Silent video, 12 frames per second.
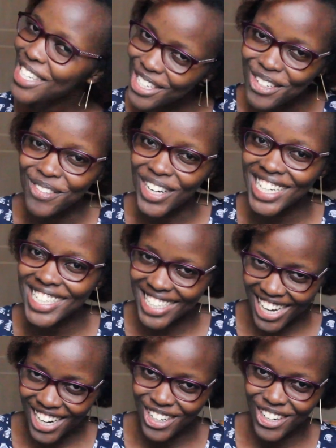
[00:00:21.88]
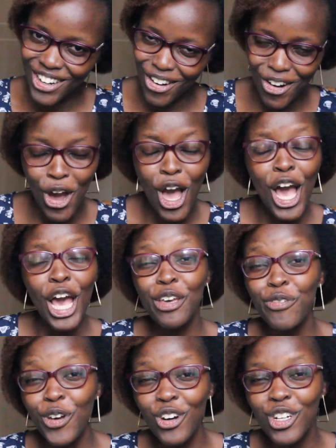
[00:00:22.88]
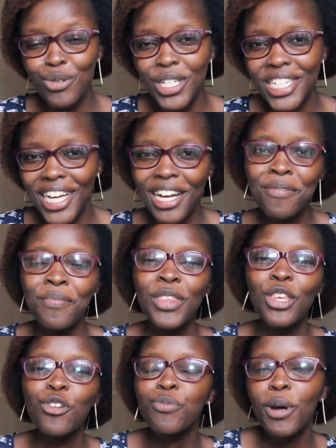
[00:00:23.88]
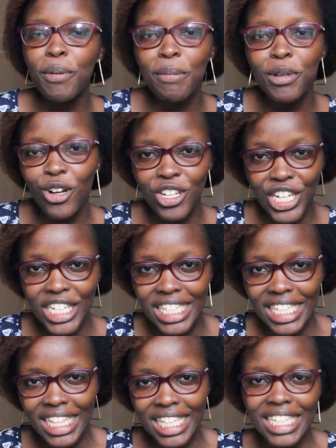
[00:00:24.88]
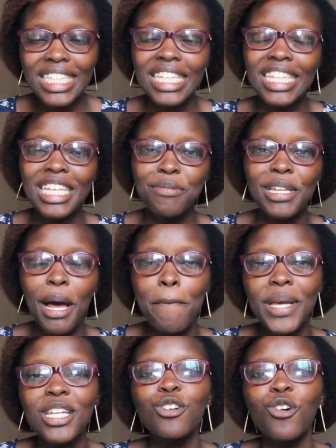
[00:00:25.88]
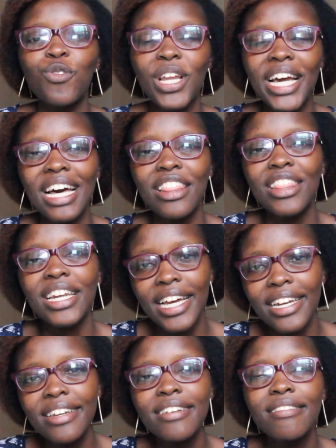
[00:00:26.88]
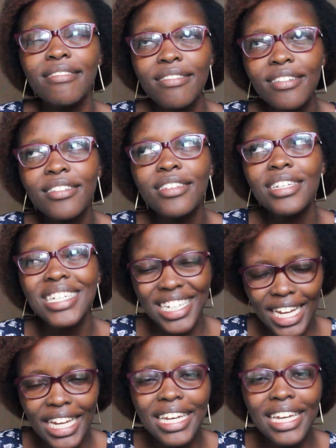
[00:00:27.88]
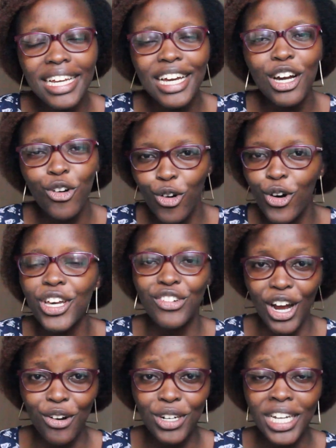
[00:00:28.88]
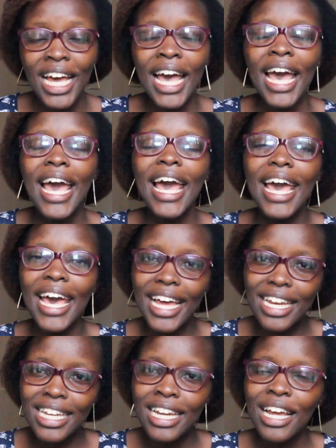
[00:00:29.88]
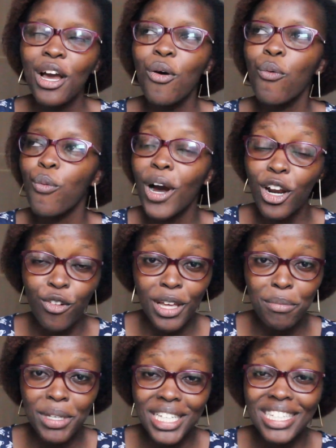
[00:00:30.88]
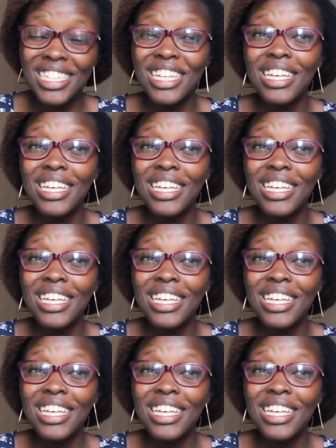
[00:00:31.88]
to my channel. If you're on Twitter, you've probably already seen this. There's been a bit of like a trend going round, and one of them is,